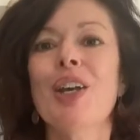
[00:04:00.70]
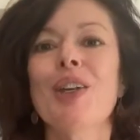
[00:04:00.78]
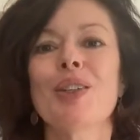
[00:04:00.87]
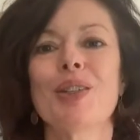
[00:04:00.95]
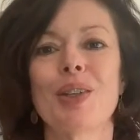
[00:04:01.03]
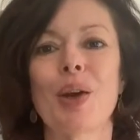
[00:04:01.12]

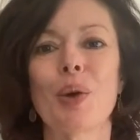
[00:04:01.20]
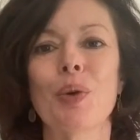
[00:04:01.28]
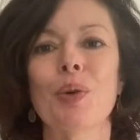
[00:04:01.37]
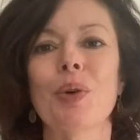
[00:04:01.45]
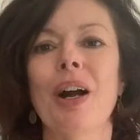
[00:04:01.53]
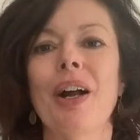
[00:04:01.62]
So
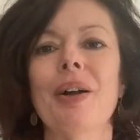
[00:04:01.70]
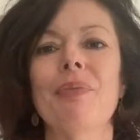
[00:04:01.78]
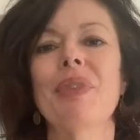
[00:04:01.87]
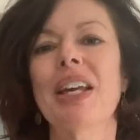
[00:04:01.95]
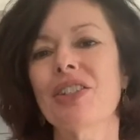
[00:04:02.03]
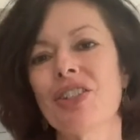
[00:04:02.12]

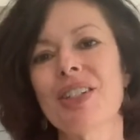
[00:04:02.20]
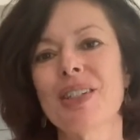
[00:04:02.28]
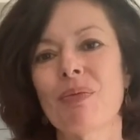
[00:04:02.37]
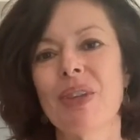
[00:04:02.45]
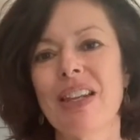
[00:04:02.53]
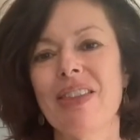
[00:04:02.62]
that's just
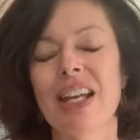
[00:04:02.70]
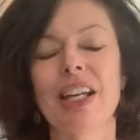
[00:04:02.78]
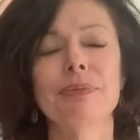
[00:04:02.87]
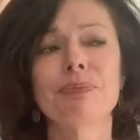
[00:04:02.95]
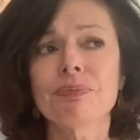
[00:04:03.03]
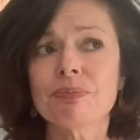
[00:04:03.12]
something
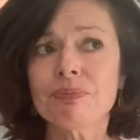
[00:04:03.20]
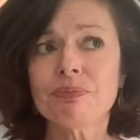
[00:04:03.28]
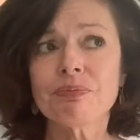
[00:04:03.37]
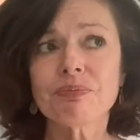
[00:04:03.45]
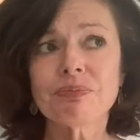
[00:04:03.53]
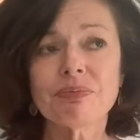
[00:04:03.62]
that
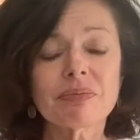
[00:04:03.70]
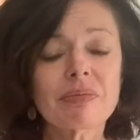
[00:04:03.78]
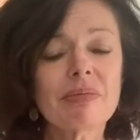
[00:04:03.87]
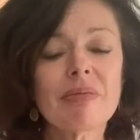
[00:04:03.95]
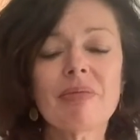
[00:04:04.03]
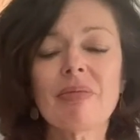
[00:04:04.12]

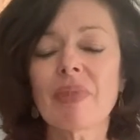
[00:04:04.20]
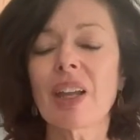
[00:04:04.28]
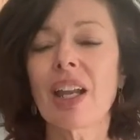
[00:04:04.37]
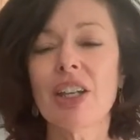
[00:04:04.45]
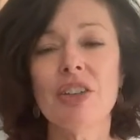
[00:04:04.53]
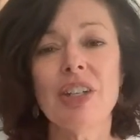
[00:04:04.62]

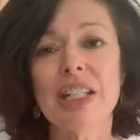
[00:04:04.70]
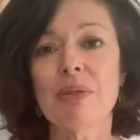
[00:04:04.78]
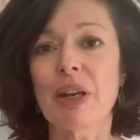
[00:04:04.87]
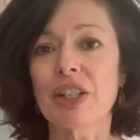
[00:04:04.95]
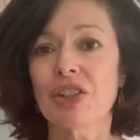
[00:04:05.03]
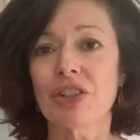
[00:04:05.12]
you need to
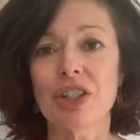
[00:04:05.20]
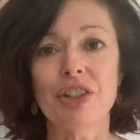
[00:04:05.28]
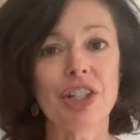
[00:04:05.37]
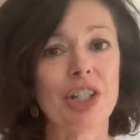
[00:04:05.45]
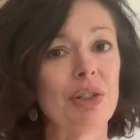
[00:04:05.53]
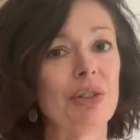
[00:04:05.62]
make sure you
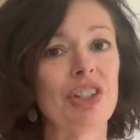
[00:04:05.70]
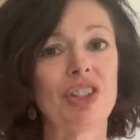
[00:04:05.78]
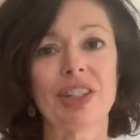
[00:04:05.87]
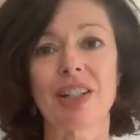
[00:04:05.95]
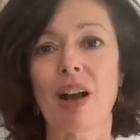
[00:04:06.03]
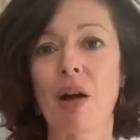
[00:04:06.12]
do. It's
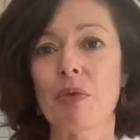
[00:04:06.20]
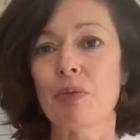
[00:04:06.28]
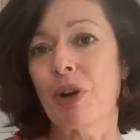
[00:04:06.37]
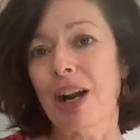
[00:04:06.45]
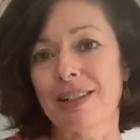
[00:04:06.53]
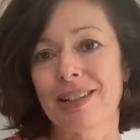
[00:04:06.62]
just a common
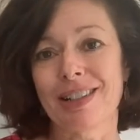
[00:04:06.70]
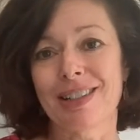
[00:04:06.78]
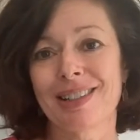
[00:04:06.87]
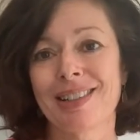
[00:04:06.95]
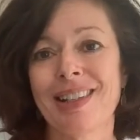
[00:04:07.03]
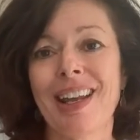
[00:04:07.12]

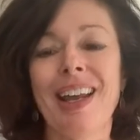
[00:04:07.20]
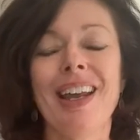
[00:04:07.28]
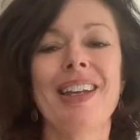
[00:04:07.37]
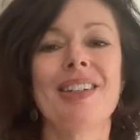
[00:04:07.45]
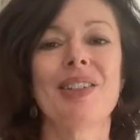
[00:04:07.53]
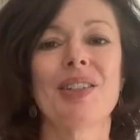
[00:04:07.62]
practice.
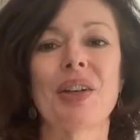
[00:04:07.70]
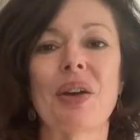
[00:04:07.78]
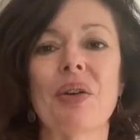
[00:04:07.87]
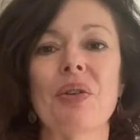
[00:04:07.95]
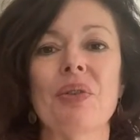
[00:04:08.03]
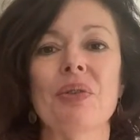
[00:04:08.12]

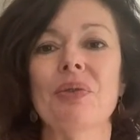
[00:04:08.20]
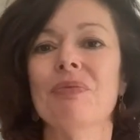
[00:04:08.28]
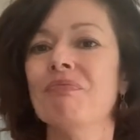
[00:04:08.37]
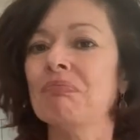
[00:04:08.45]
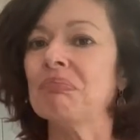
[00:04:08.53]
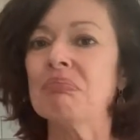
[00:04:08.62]
So
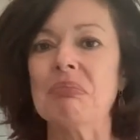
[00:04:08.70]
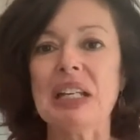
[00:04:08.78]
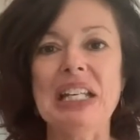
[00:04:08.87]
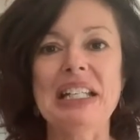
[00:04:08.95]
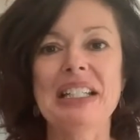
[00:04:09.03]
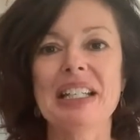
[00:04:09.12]

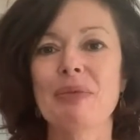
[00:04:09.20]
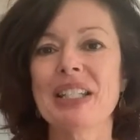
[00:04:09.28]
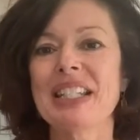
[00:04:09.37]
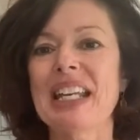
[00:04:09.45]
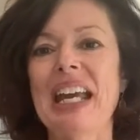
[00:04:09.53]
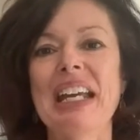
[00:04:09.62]
easy
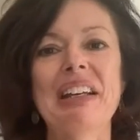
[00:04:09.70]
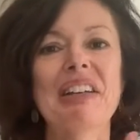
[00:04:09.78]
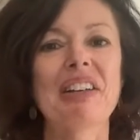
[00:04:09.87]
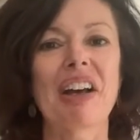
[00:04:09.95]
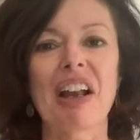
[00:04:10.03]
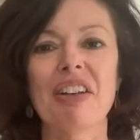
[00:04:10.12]

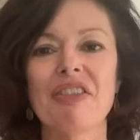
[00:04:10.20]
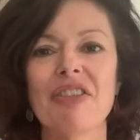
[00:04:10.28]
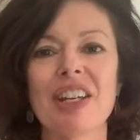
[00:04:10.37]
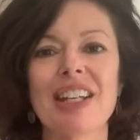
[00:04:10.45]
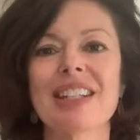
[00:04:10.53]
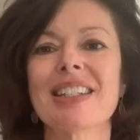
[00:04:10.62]
mistake, got it
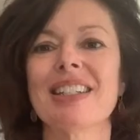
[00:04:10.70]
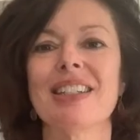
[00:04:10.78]
fixed.